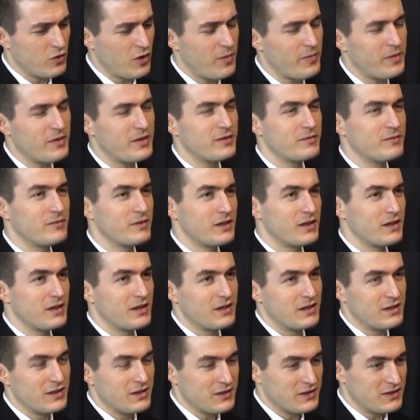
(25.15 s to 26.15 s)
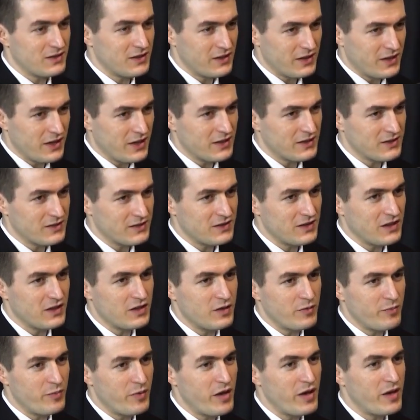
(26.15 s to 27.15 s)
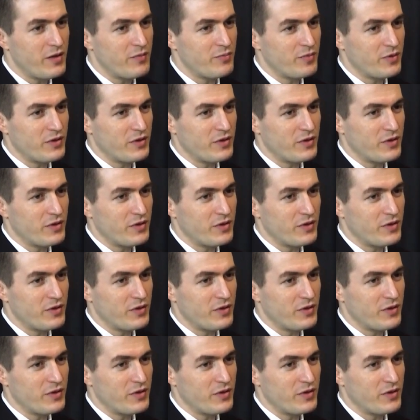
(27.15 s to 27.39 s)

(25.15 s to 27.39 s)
I mean, that's against the debate,